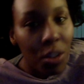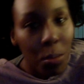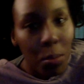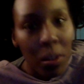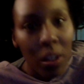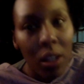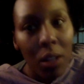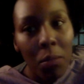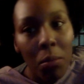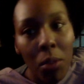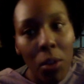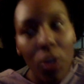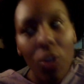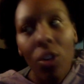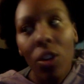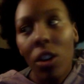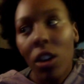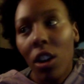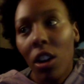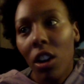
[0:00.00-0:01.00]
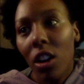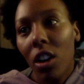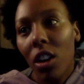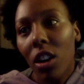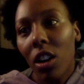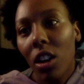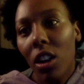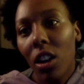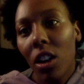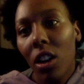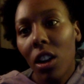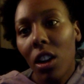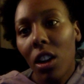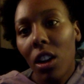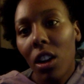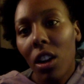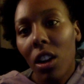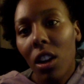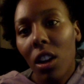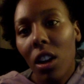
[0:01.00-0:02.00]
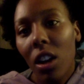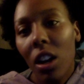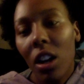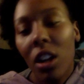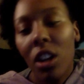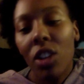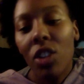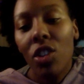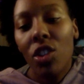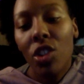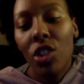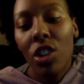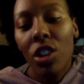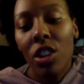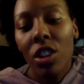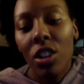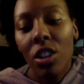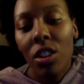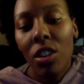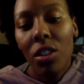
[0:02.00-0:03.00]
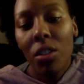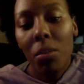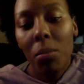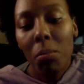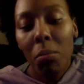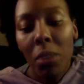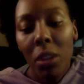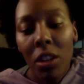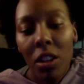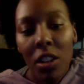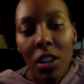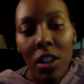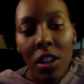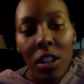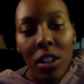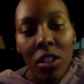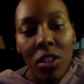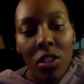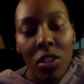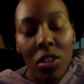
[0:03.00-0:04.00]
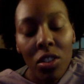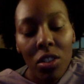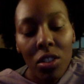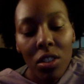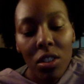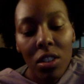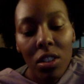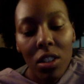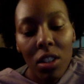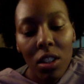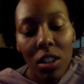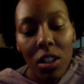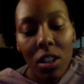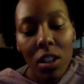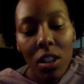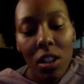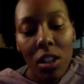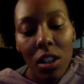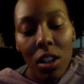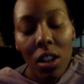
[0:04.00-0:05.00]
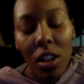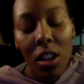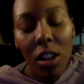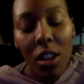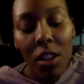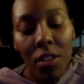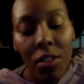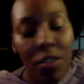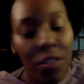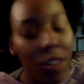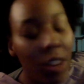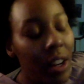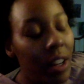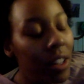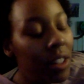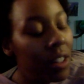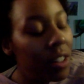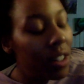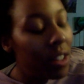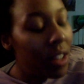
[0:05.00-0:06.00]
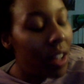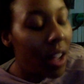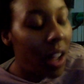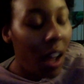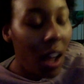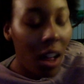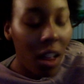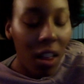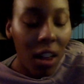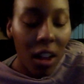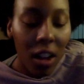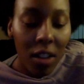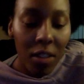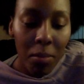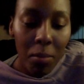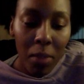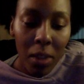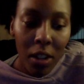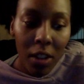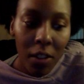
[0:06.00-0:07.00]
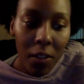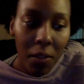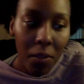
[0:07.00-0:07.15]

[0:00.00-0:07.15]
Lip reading: me more. And it shouldn't, but it does. It frightens the hell out of me.